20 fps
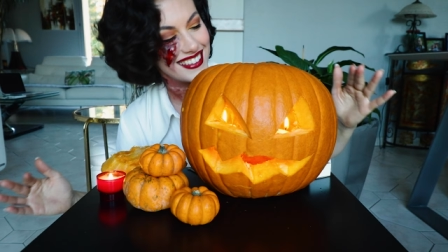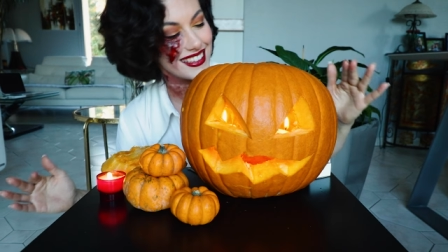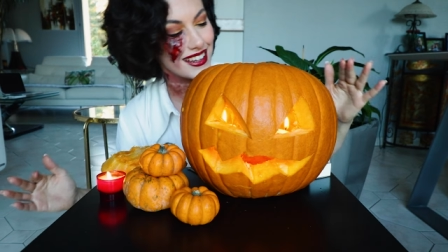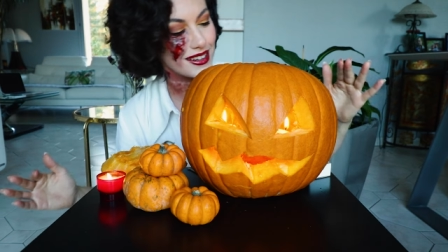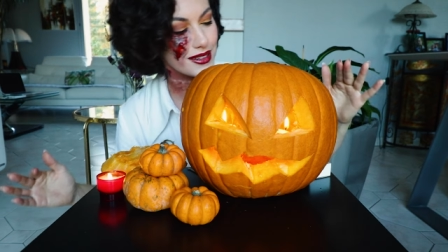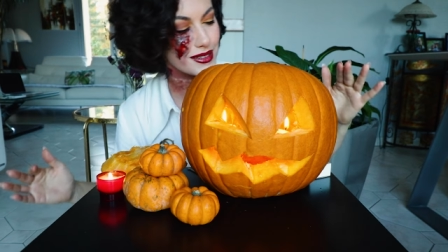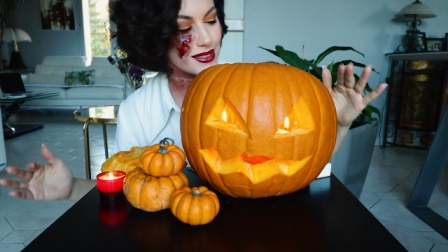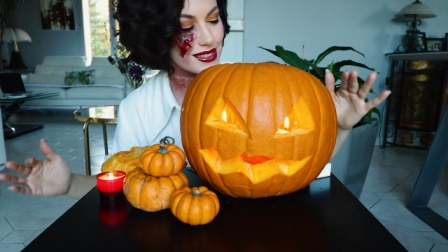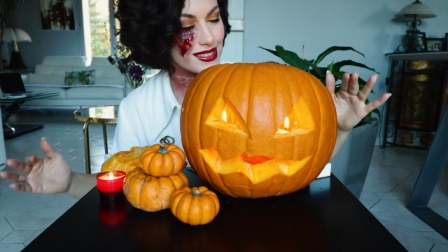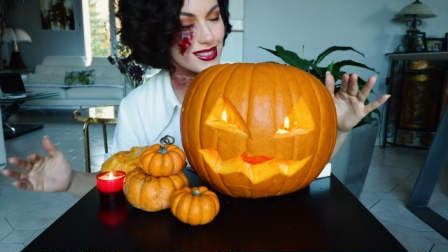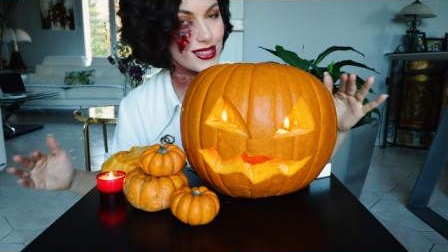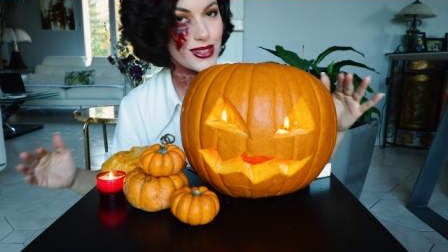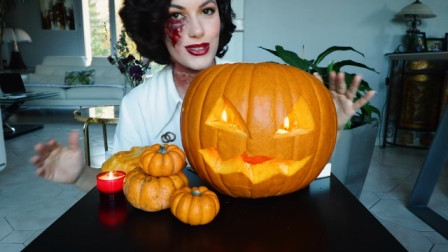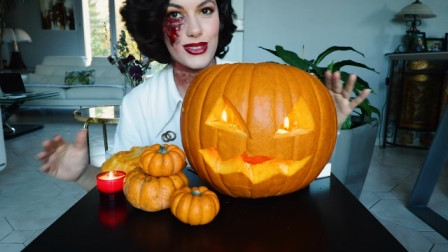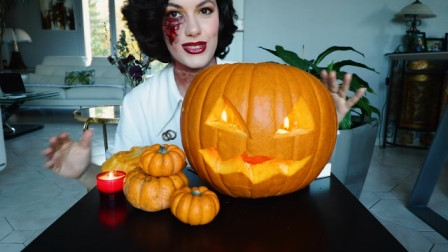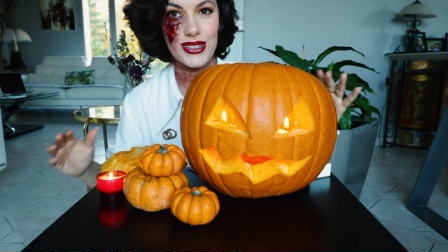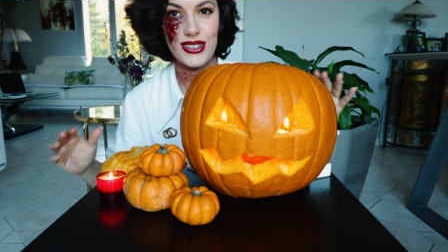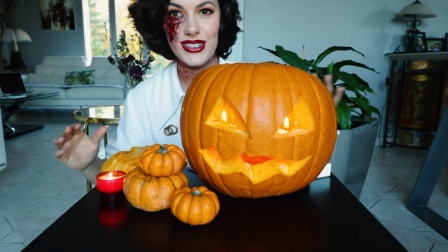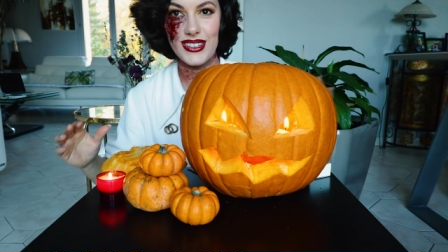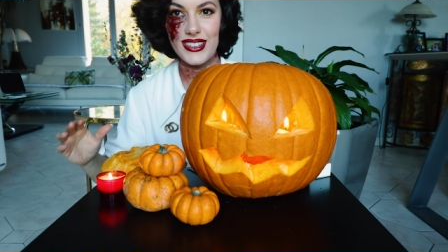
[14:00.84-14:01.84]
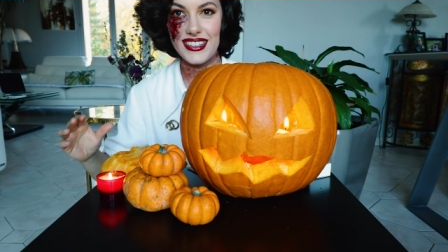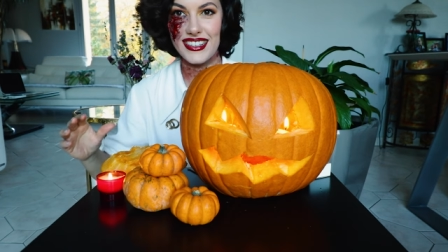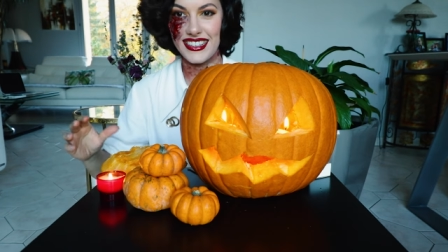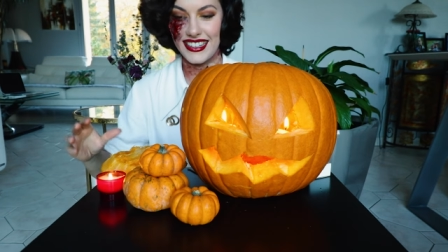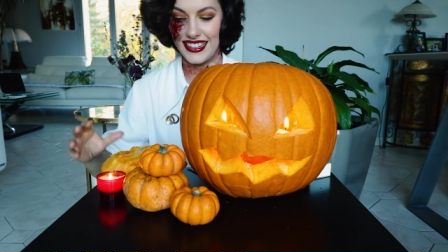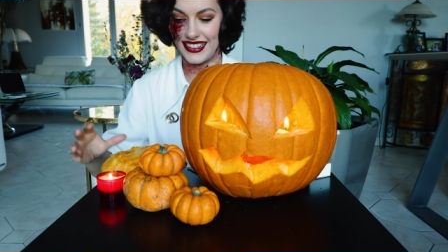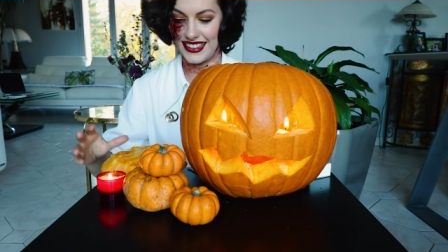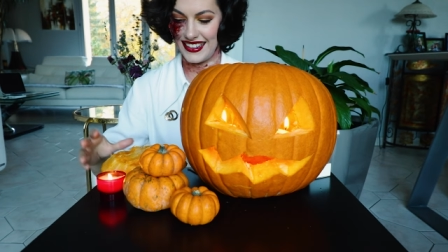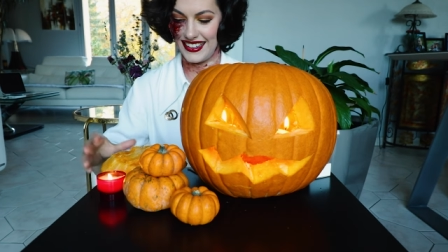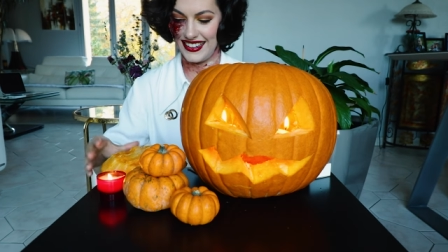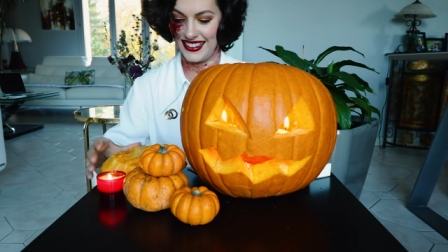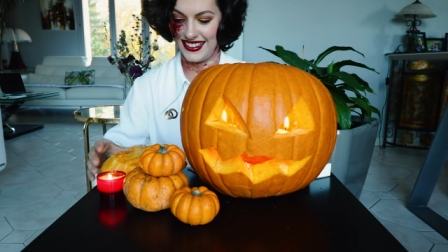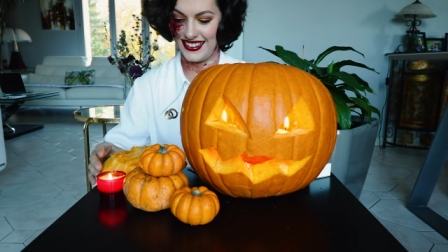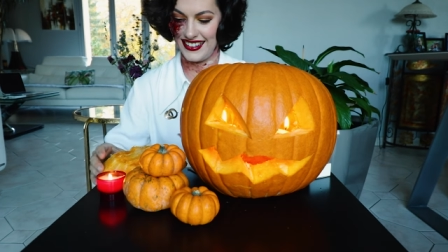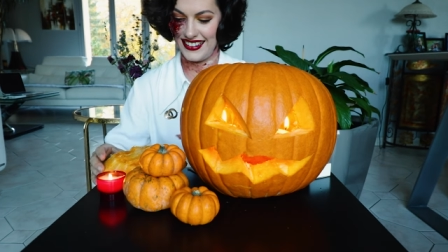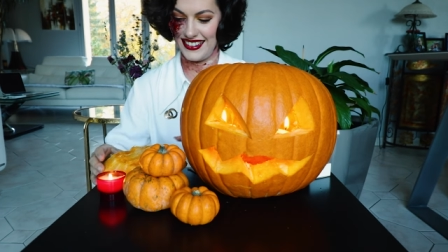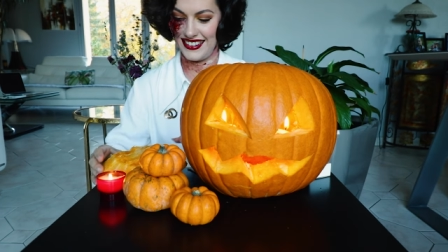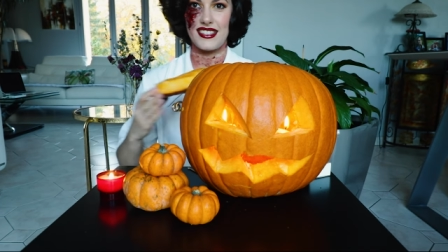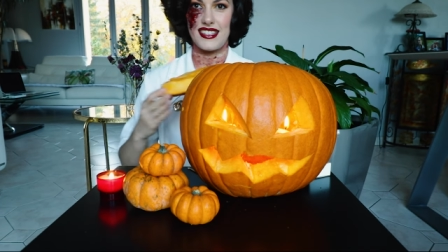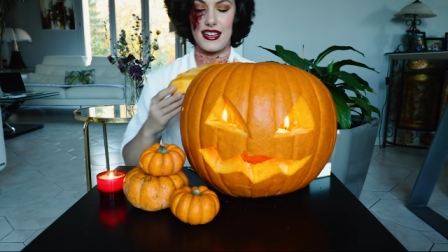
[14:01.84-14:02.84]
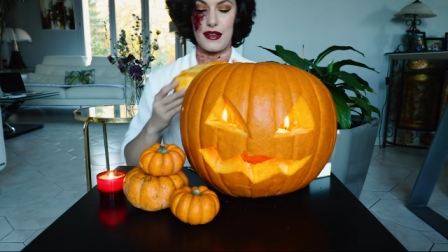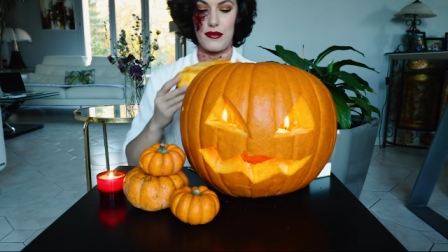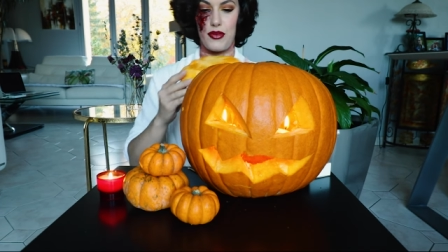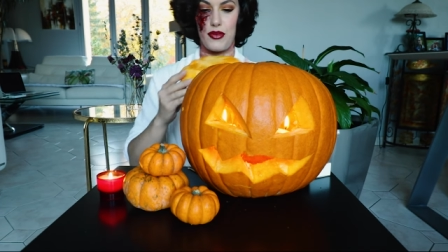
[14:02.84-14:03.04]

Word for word: That looks so good. See,